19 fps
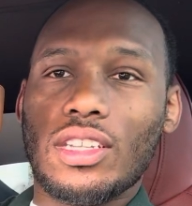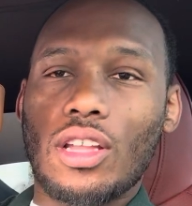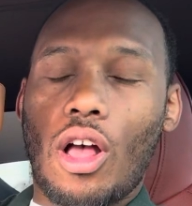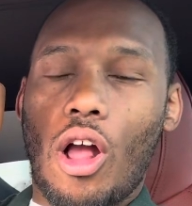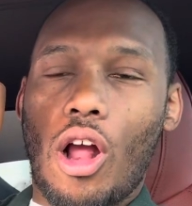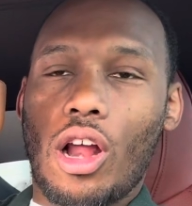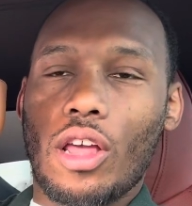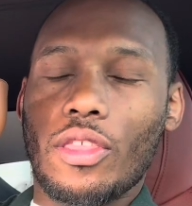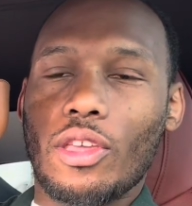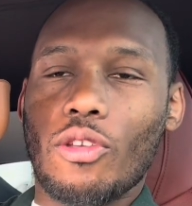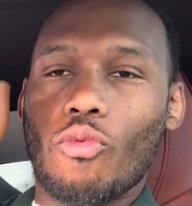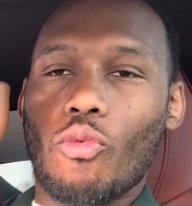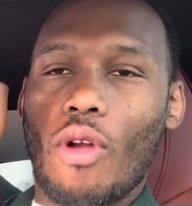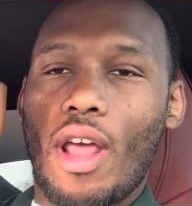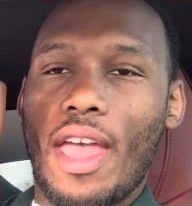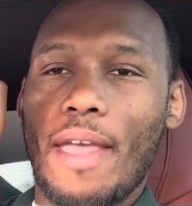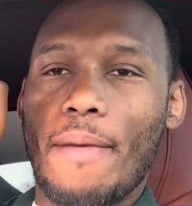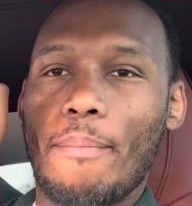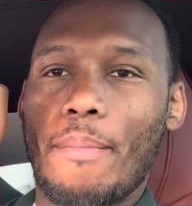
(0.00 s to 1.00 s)
are the
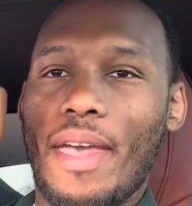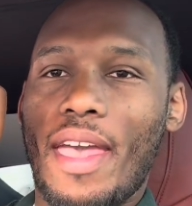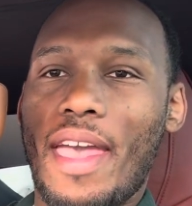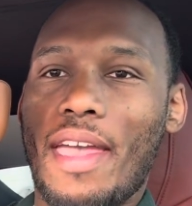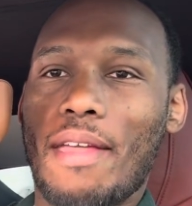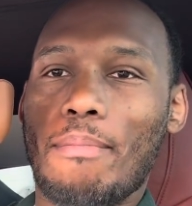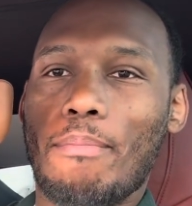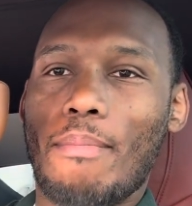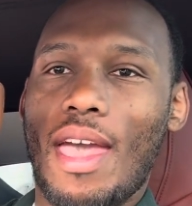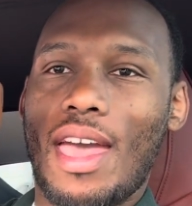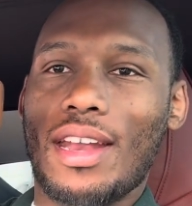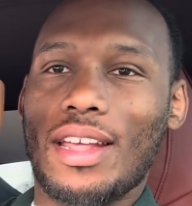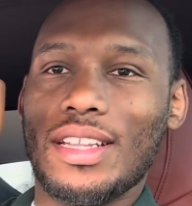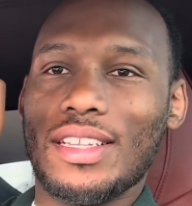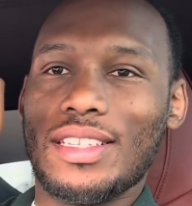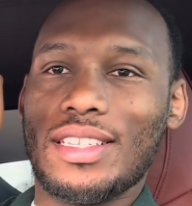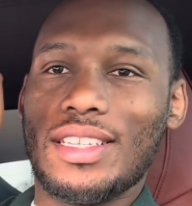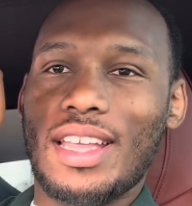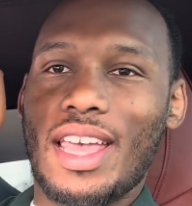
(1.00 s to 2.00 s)
Ray-Ban
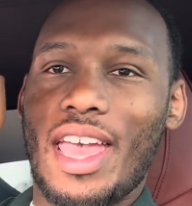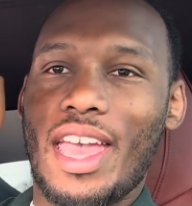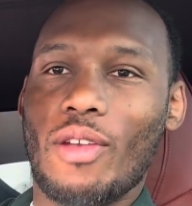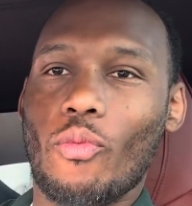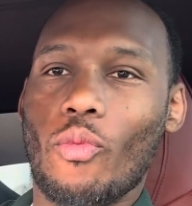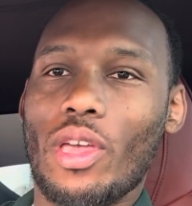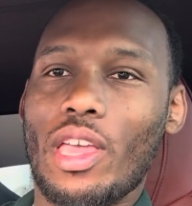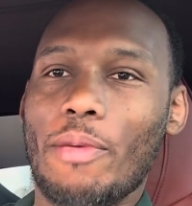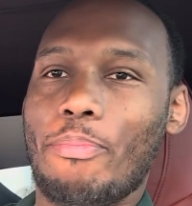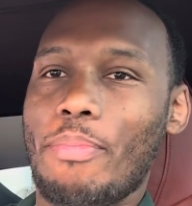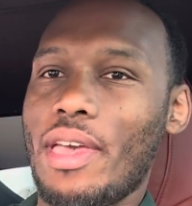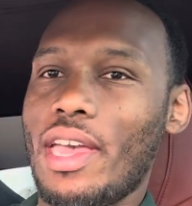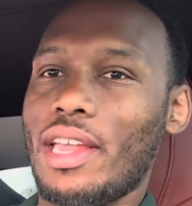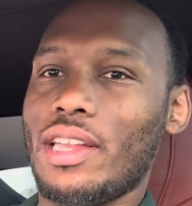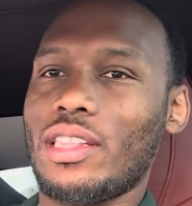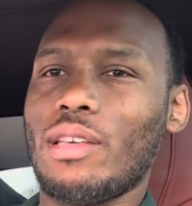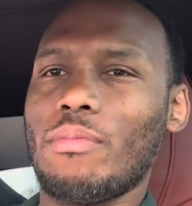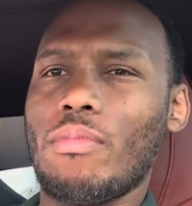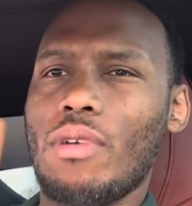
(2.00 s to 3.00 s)
Metas, and we
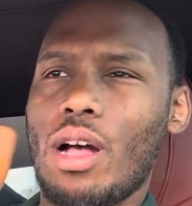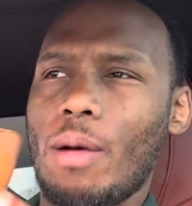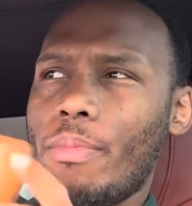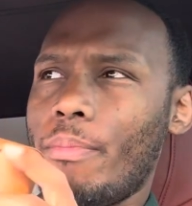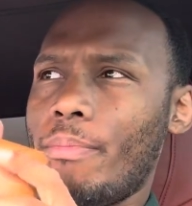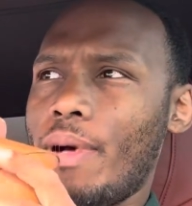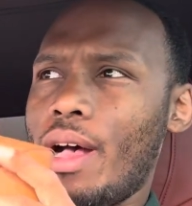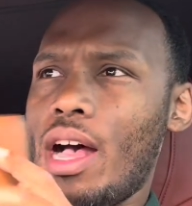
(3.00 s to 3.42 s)
picked them up